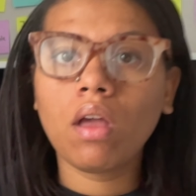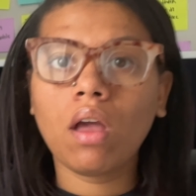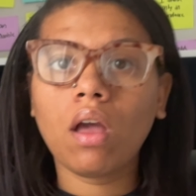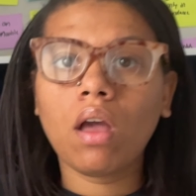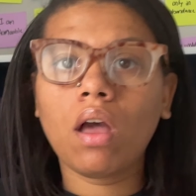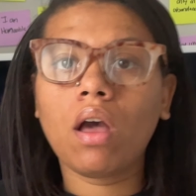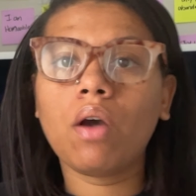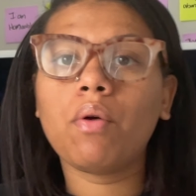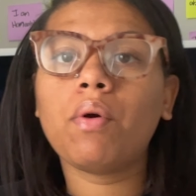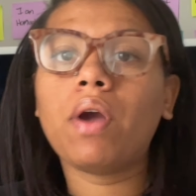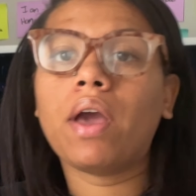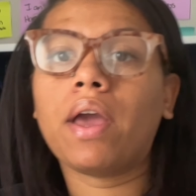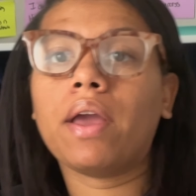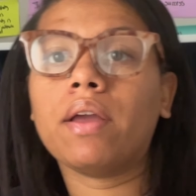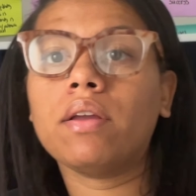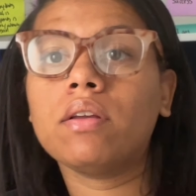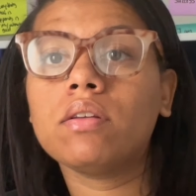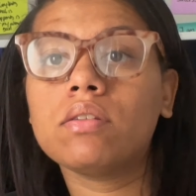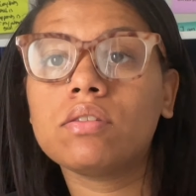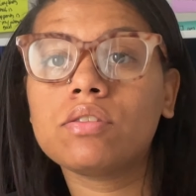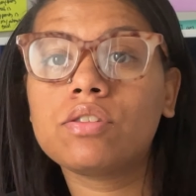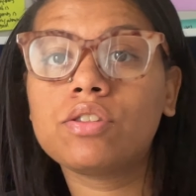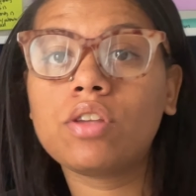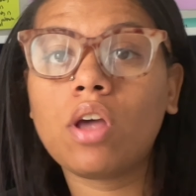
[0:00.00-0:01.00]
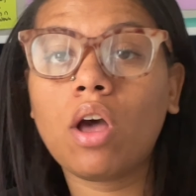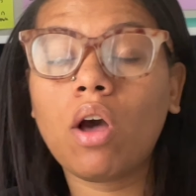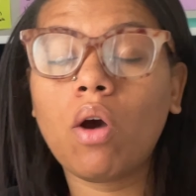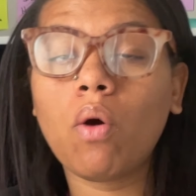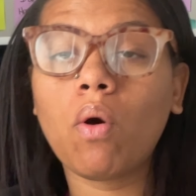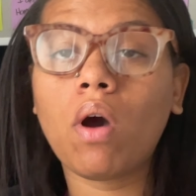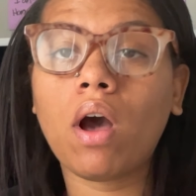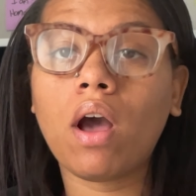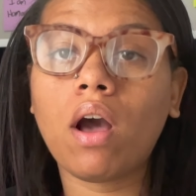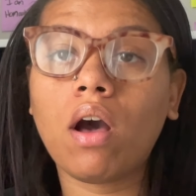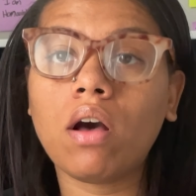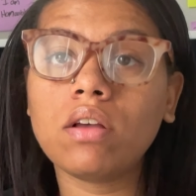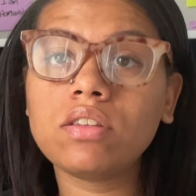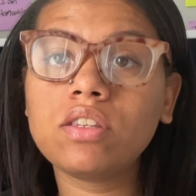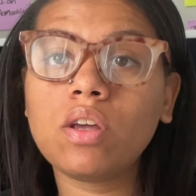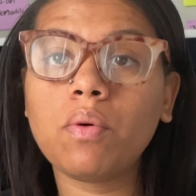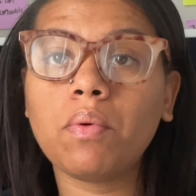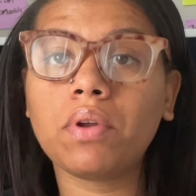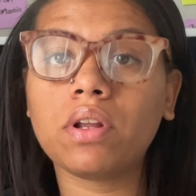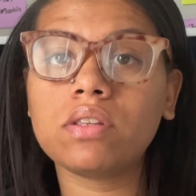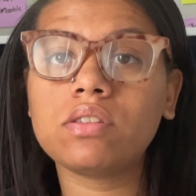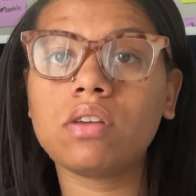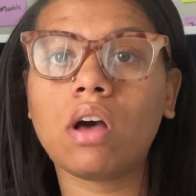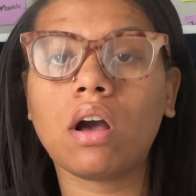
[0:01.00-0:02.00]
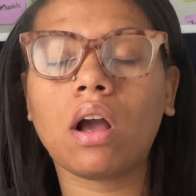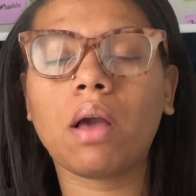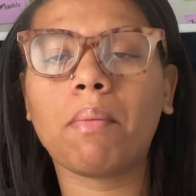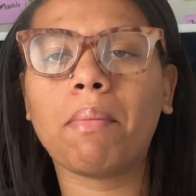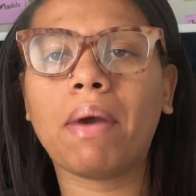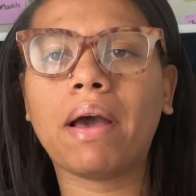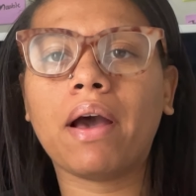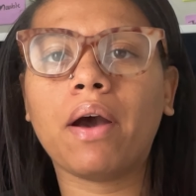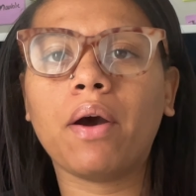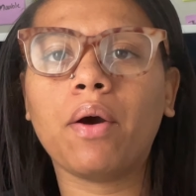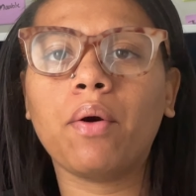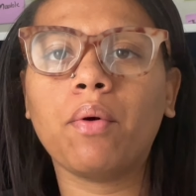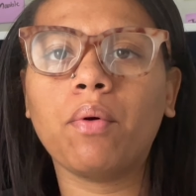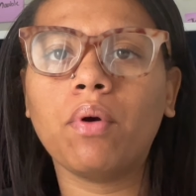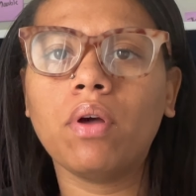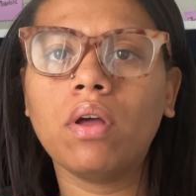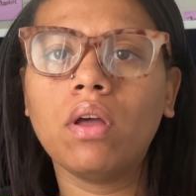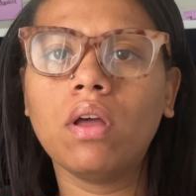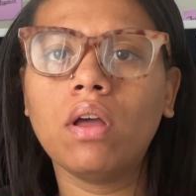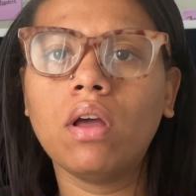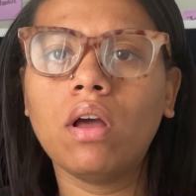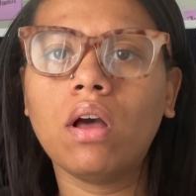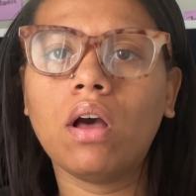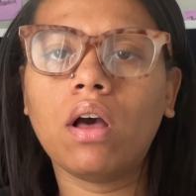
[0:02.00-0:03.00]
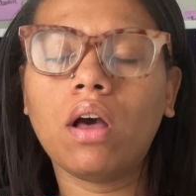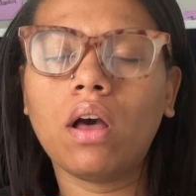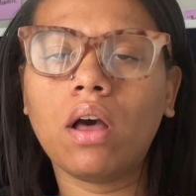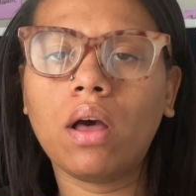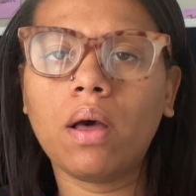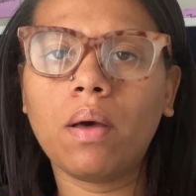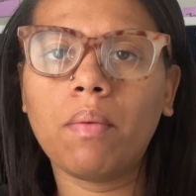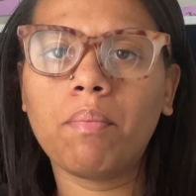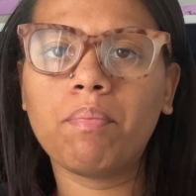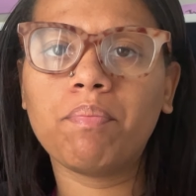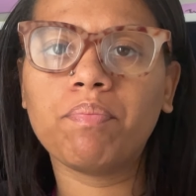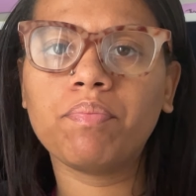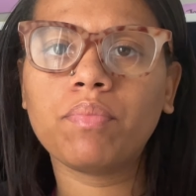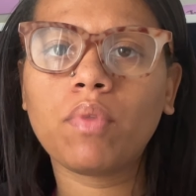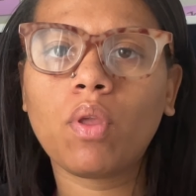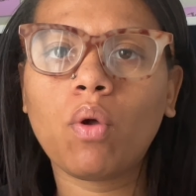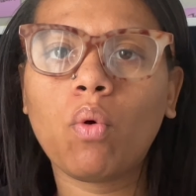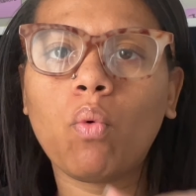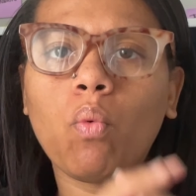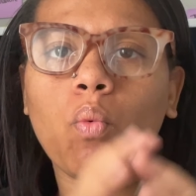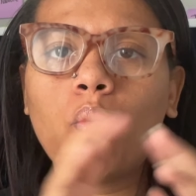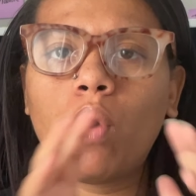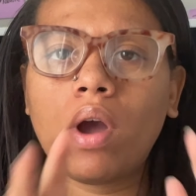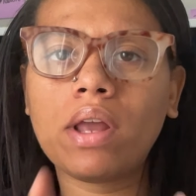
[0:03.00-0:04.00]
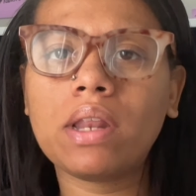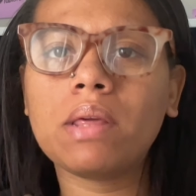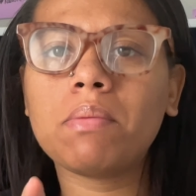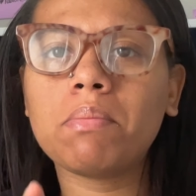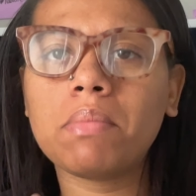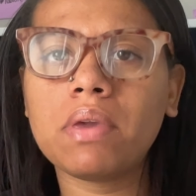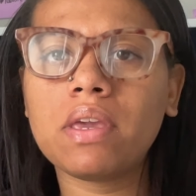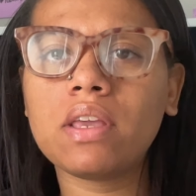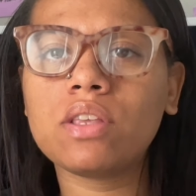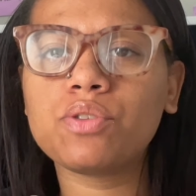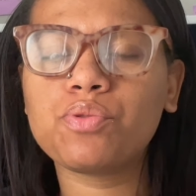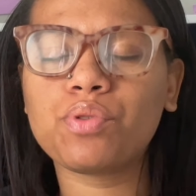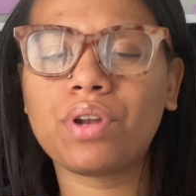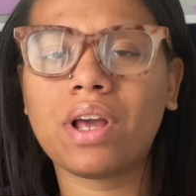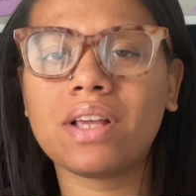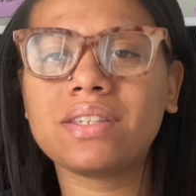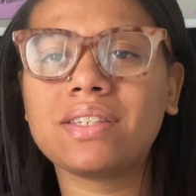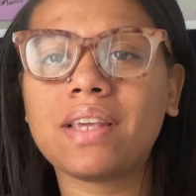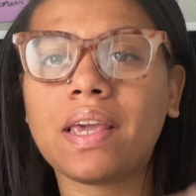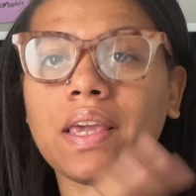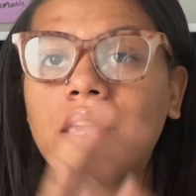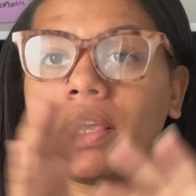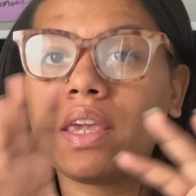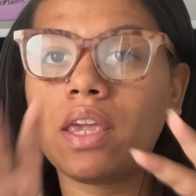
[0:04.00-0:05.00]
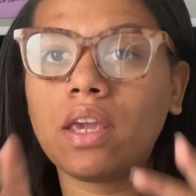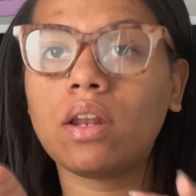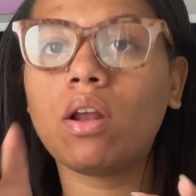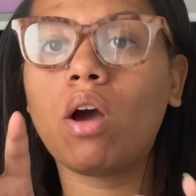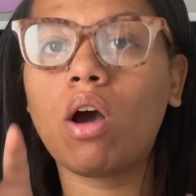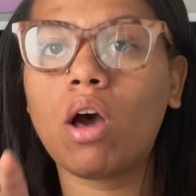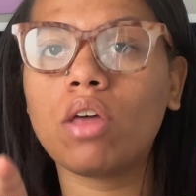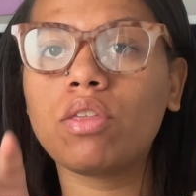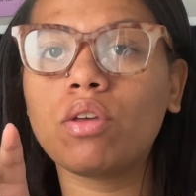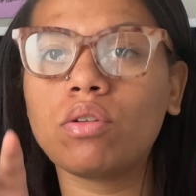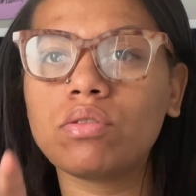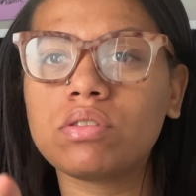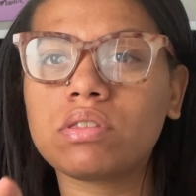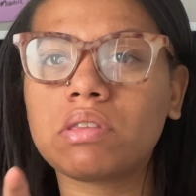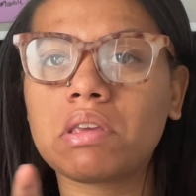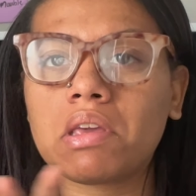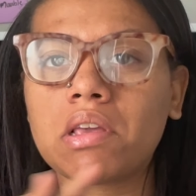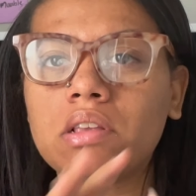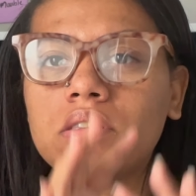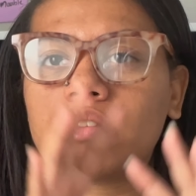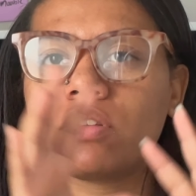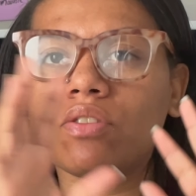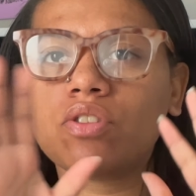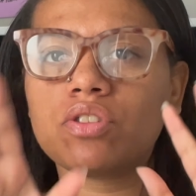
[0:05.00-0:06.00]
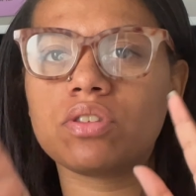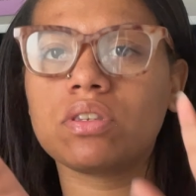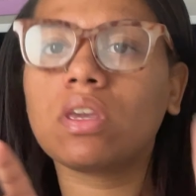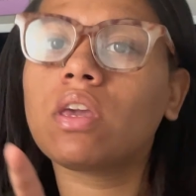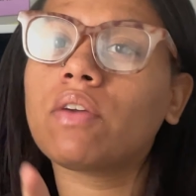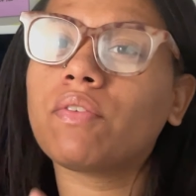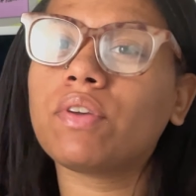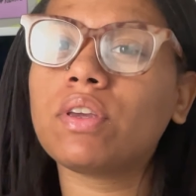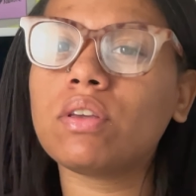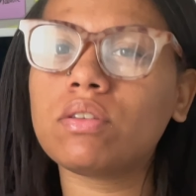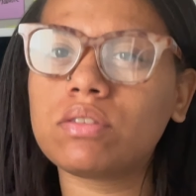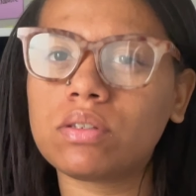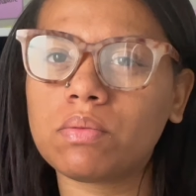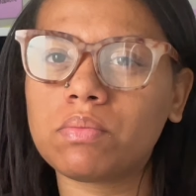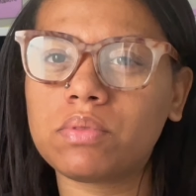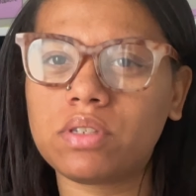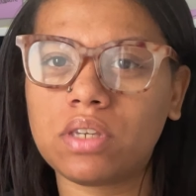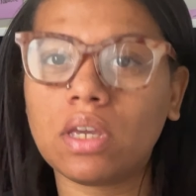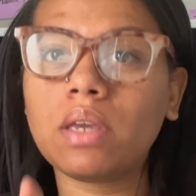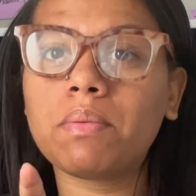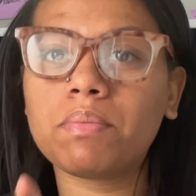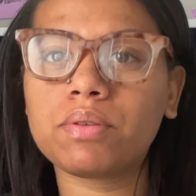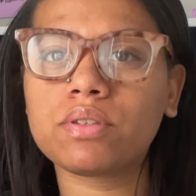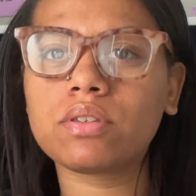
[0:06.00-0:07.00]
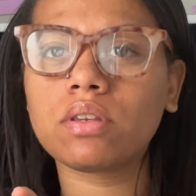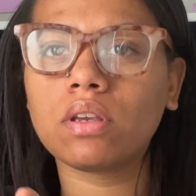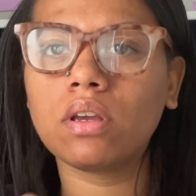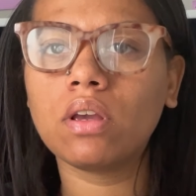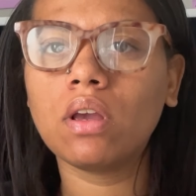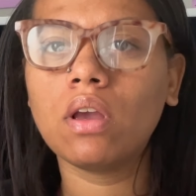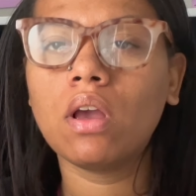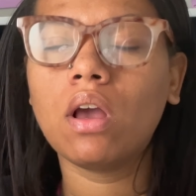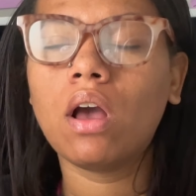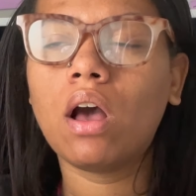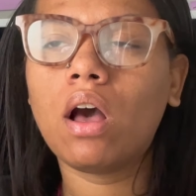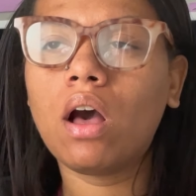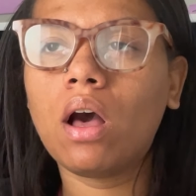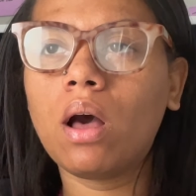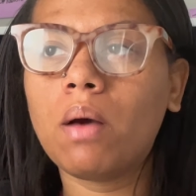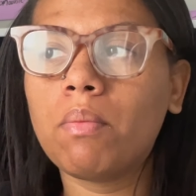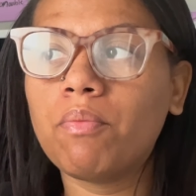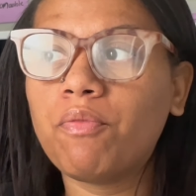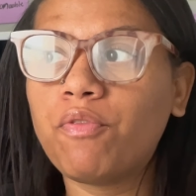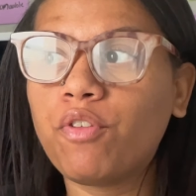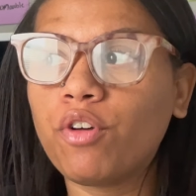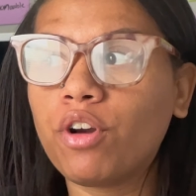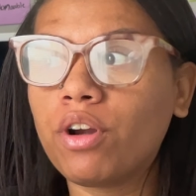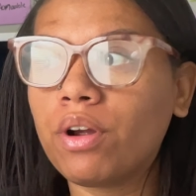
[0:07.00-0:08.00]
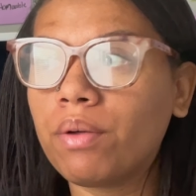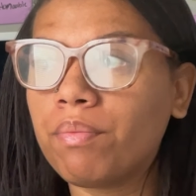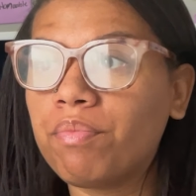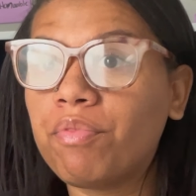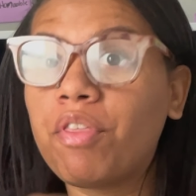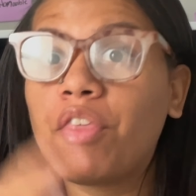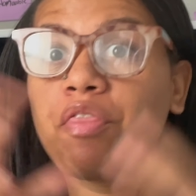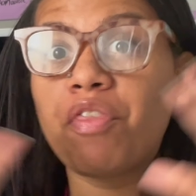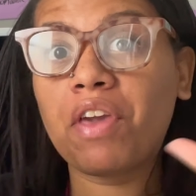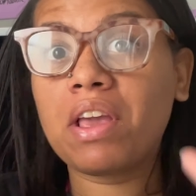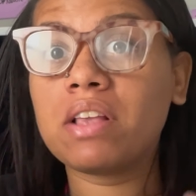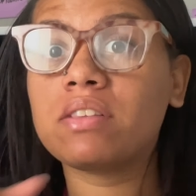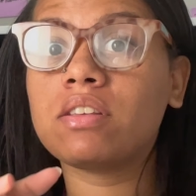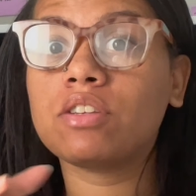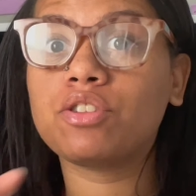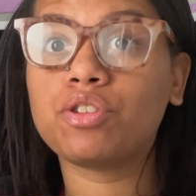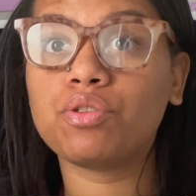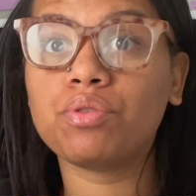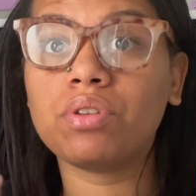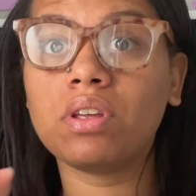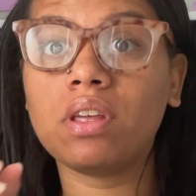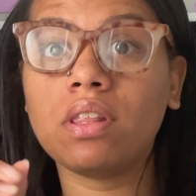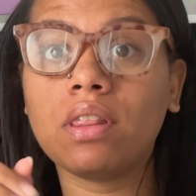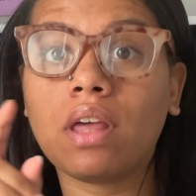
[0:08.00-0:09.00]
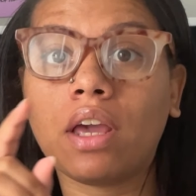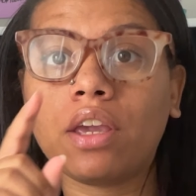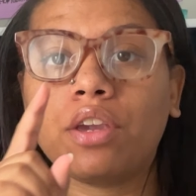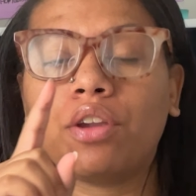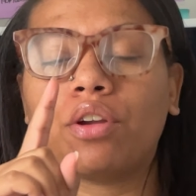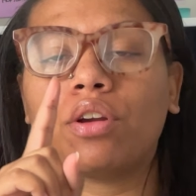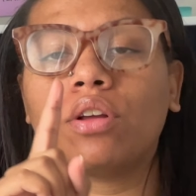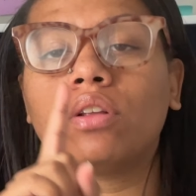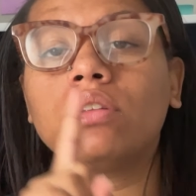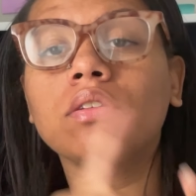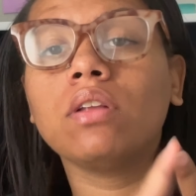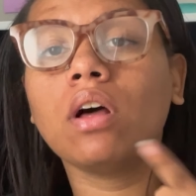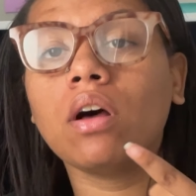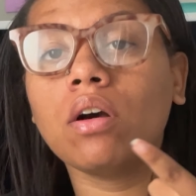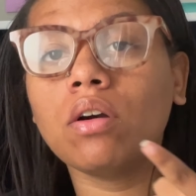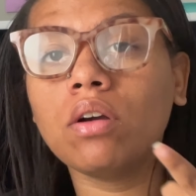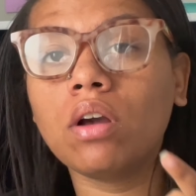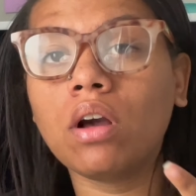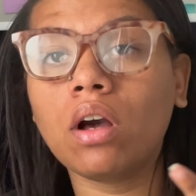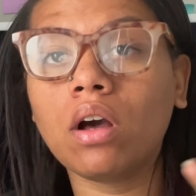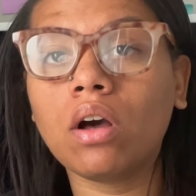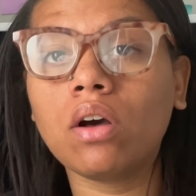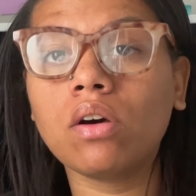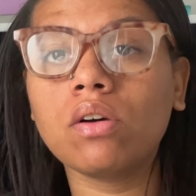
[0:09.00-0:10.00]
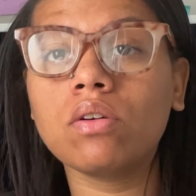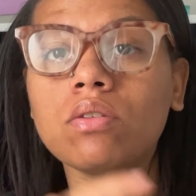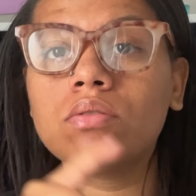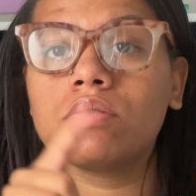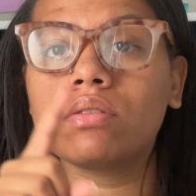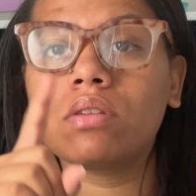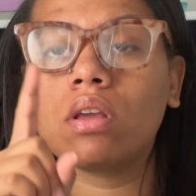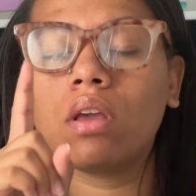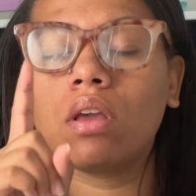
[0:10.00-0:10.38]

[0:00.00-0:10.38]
Okay, so I also want to talk about what it means when I say get all those things, and just giving you some tips for the things that you need, like your logos,